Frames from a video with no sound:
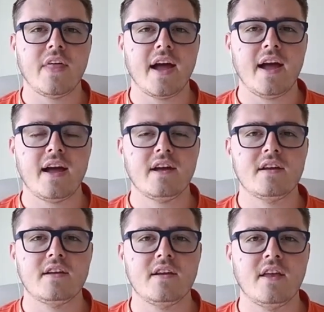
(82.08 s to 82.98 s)
that
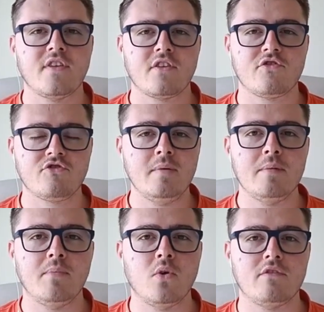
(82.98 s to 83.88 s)
is
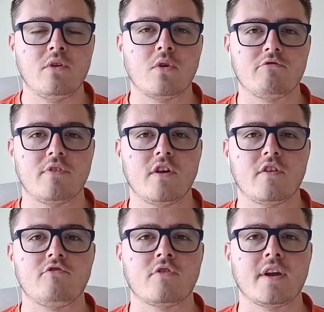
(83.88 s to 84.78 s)
extremely important if you want to
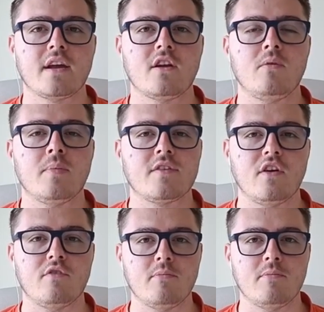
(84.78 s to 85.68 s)
reverse chronic complex
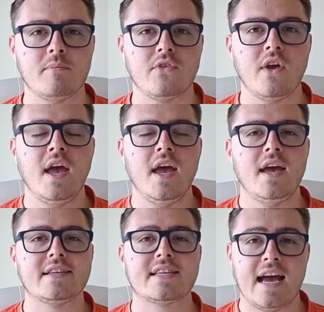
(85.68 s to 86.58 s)
health problems
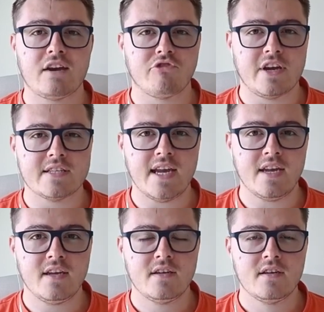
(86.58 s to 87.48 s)
is calorie intake.